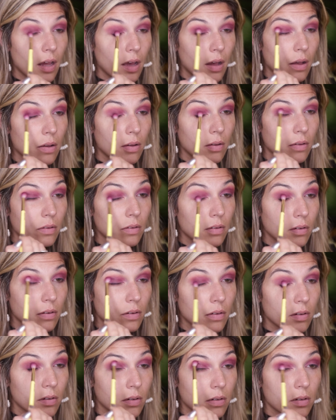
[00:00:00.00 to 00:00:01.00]
out
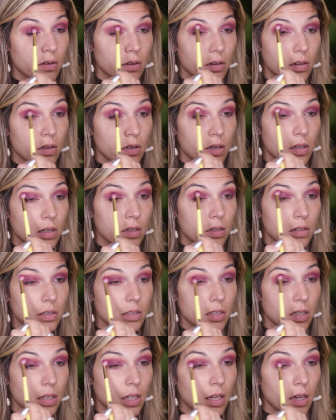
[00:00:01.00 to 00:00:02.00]

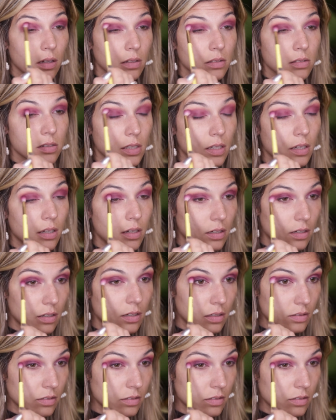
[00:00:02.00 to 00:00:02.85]
on the outside.